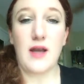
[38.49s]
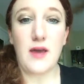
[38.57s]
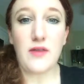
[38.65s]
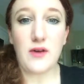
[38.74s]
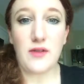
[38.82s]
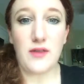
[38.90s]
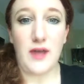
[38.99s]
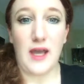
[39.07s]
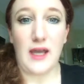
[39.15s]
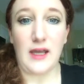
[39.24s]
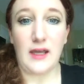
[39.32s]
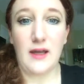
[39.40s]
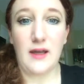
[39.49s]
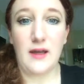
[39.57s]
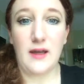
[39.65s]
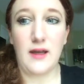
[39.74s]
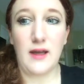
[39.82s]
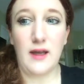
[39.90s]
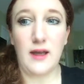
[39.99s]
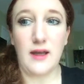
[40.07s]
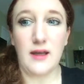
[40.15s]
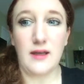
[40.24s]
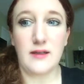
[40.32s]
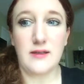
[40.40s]
Another thing
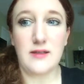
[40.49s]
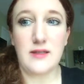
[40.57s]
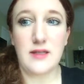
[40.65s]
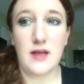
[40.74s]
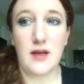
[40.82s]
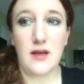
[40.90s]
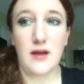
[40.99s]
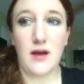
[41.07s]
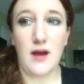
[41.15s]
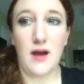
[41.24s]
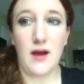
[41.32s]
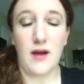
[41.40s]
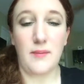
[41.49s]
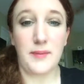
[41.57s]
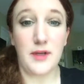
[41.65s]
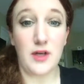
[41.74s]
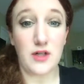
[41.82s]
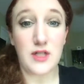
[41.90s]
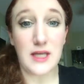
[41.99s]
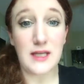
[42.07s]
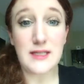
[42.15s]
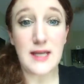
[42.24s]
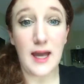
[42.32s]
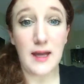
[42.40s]
is your
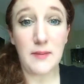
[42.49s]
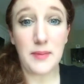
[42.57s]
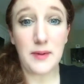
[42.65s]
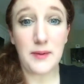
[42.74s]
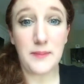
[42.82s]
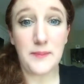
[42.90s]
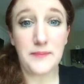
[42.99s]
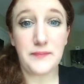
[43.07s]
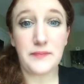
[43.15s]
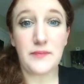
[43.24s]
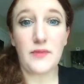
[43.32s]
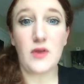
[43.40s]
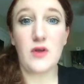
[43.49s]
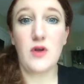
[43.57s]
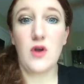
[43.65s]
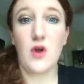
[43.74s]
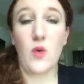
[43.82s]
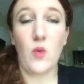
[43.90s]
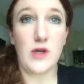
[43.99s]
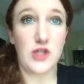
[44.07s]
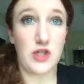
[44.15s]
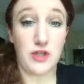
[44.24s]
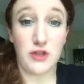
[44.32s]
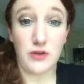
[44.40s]
skin type,
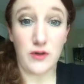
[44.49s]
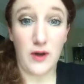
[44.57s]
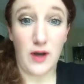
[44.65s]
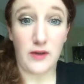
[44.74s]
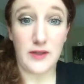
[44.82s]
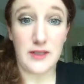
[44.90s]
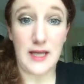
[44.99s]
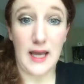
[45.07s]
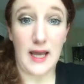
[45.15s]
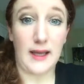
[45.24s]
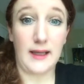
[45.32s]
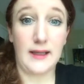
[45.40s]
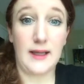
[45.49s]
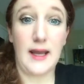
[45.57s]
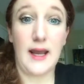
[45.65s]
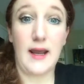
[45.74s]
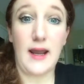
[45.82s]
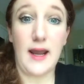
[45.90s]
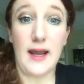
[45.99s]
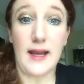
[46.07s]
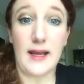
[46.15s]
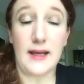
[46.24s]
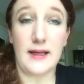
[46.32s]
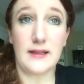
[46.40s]
what you do throughout the day,
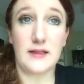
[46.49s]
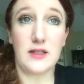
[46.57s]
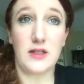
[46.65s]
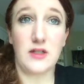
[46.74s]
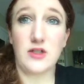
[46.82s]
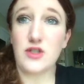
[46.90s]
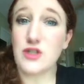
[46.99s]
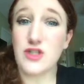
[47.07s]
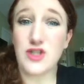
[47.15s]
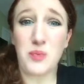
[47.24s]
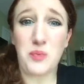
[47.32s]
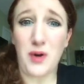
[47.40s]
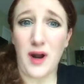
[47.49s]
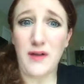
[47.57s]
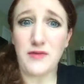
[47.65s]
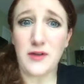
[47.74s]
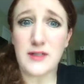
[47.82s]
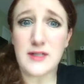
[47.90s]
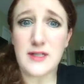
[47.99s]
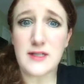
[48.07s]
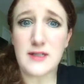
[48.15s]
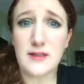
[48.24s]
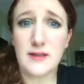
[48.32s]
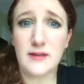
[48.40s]
and just your
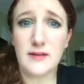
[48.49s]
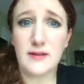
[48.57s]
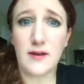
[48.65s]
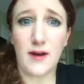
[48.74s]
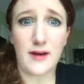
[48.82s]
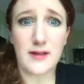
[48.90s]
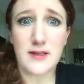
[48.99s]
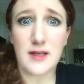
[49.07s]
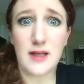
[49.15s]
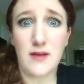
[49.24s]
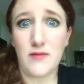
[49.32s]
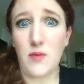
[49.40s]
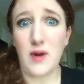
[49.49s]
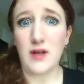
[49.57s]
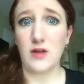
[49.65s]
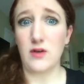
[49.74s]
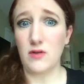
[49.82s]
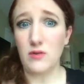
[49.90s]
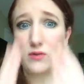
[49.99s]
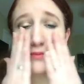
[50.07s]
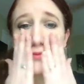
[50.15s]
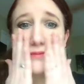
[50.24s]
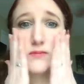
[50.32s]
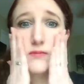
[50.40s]
preference, honestly, of what you
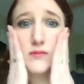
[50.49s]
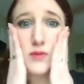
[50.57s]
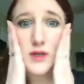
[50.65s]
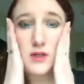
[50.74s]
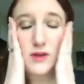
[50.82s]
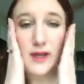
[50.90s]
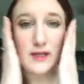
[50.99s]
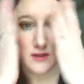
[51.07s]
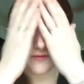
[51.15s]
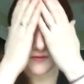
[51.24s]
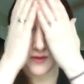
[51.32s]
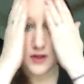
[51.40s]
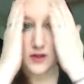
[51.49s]
like to